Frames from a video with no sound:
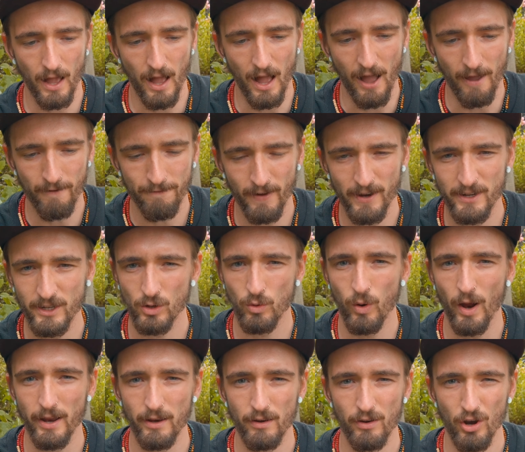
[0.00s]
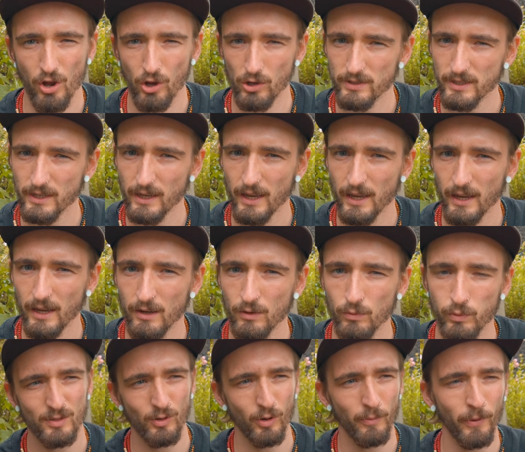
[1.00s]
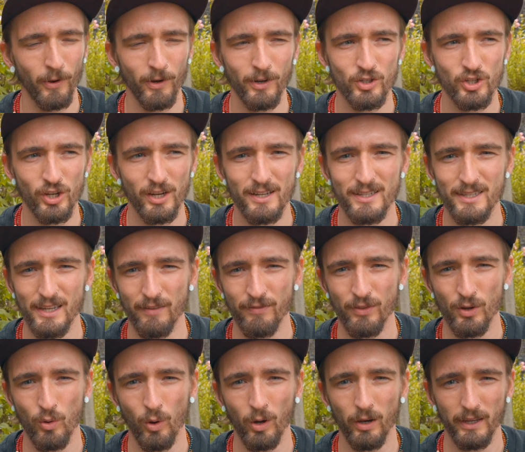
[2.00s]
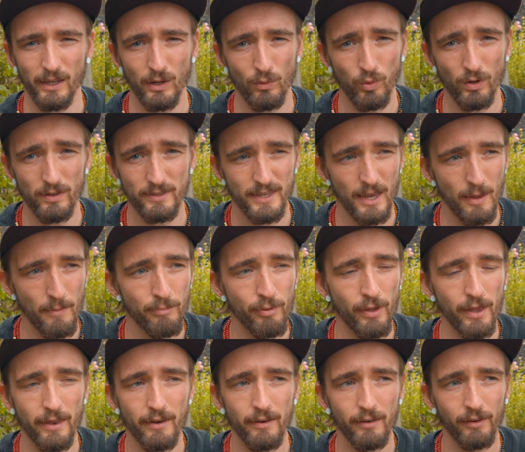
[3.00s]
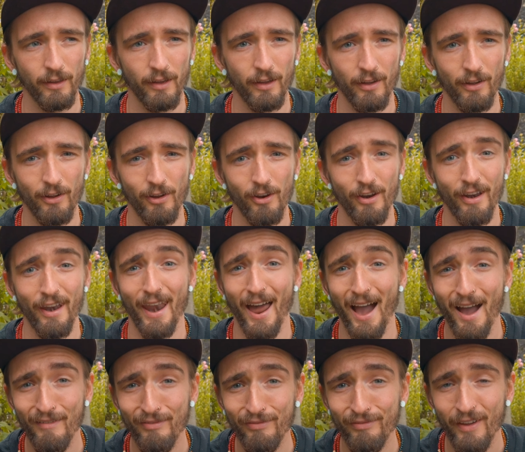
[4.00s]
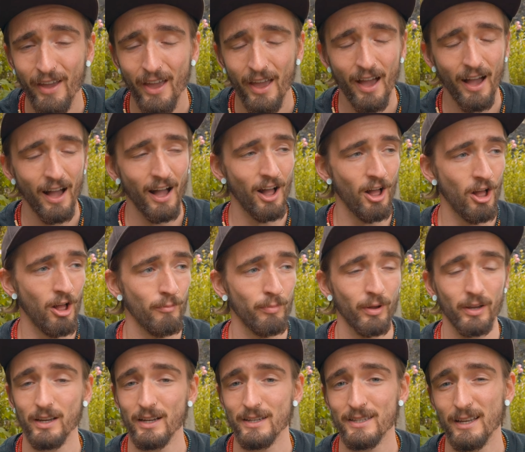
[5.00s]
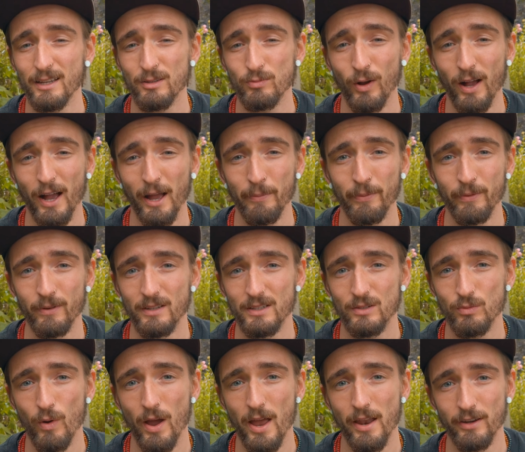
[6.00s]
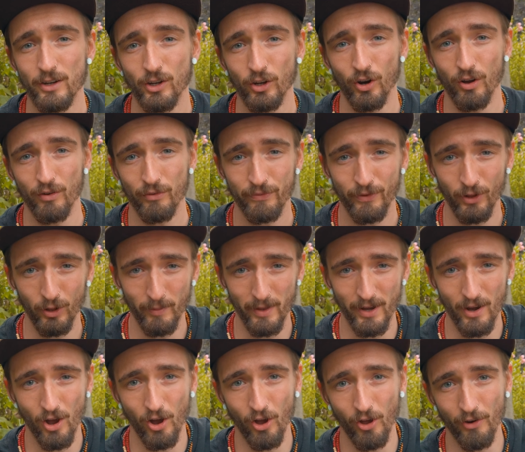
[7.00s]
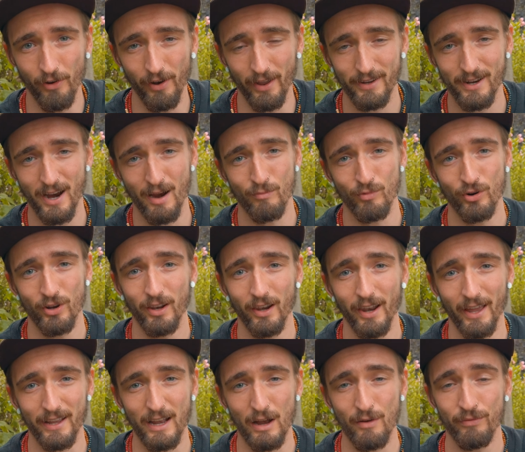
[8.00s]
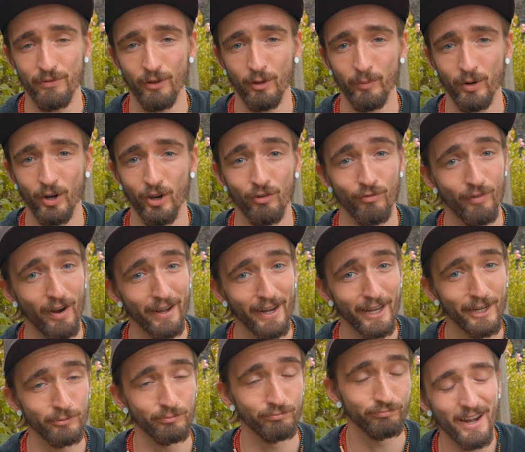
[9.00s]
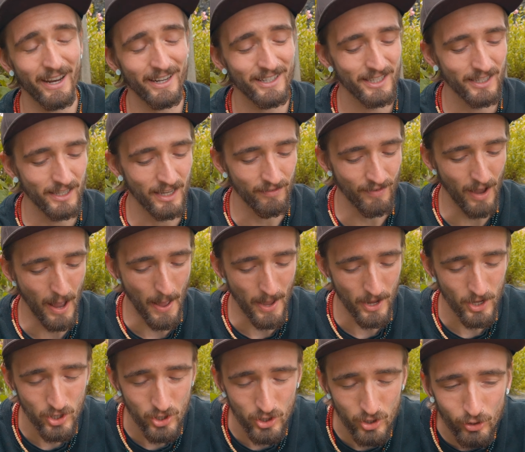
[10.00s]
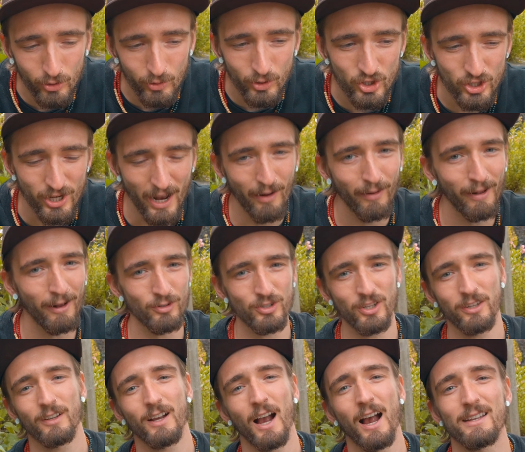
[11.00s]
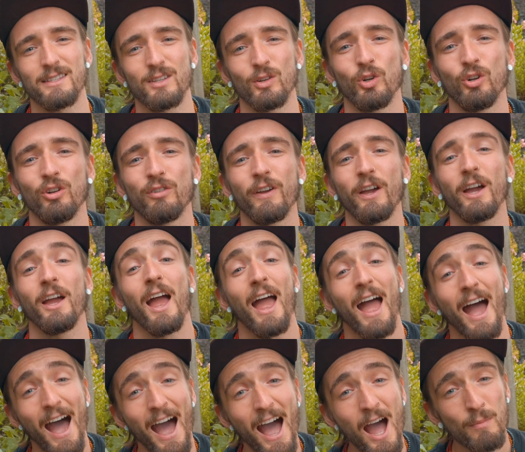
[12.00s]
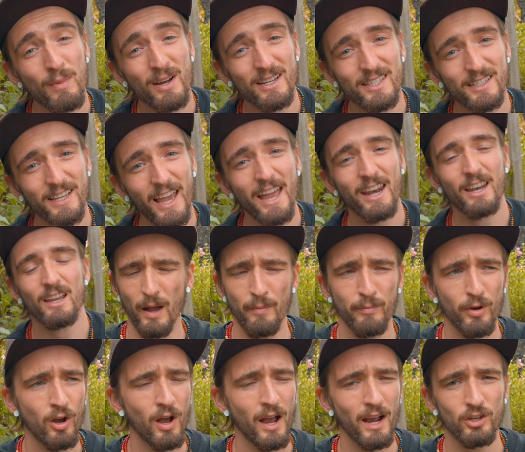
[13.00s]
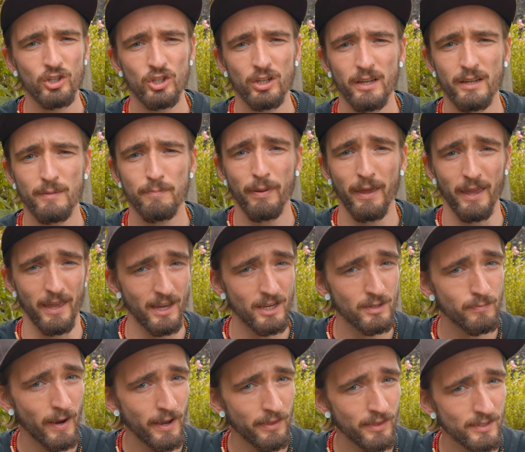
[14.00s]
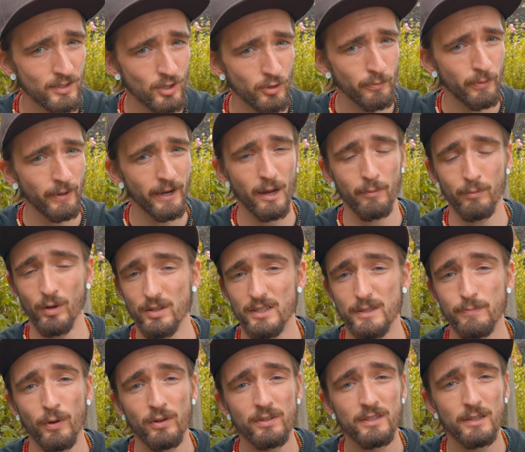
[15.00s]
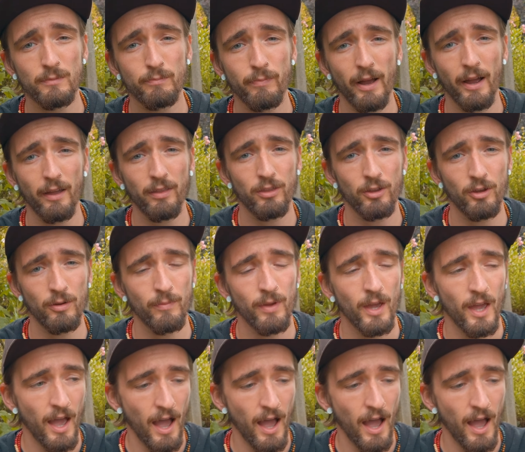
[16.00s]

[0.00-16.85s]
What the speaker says: I find it quite nauseating. So apologies if the quality was a bit naff. But I guess that's what happens when you're not filming on a camera like I'm filming on right now. I need to give a huge shout out to the guys over at Masket. I'm not actually paid by this company, I'm not sponsored by them.